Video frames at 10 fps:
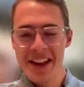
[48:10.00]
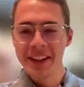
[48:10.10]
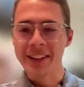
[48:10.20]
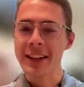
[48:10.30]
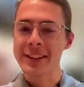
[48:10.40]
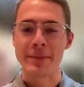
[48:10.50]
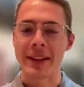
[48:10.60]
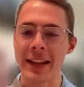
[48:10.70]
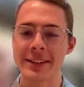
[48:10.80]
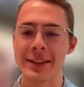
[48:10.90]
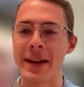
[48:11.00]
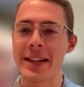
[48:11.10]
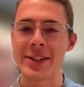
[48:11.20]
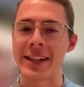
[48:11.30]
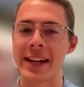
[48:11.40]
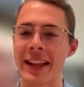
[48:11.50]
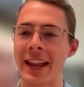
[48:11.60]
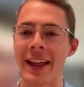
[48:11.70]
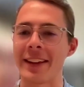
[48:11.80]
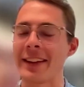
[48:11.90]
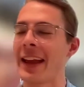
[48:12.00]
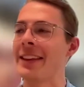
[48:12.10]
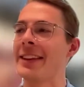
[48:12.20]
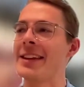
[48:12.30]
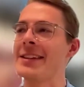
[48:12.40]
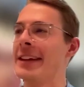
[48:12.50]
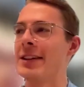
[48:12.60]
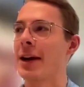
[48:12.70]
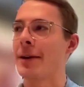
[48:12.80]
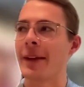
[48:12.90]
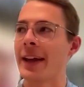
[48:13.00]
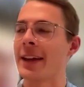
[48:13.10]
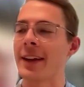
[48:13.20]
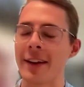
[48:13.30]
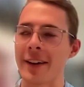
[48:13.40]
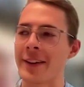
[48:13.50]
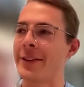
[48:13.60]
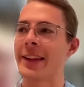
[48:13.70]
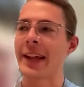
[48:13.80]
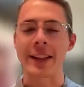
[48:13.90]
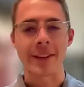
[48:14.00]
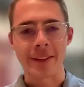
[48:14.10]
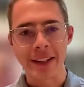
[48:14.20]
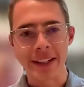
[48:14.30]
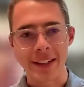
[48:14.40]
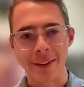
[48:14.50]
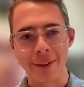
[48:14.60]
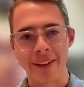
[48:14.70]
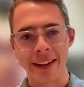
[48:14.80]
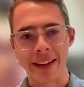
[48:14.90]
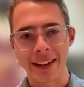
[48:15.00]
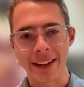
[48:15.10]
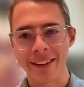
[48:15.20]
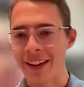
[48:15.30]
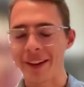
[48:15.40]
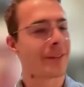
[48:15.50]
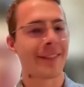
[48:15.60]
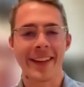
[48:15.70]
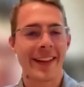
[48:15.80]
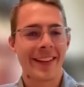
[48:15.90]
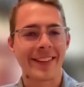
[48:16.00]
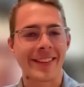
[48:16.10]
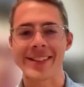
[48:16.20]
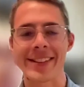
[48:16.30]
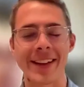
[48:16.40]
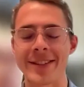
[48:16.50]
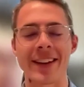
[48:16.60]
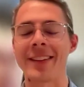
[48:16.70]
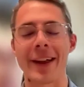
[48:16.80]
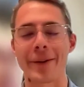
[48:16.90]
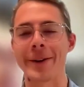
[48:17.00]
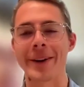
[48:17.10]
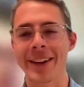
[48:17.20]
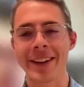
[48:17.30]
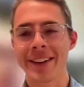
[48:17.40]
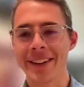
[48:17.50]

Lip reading: not to mention at this age, I'm like, dude, like learning a new thing, like that sounds like a lot of work.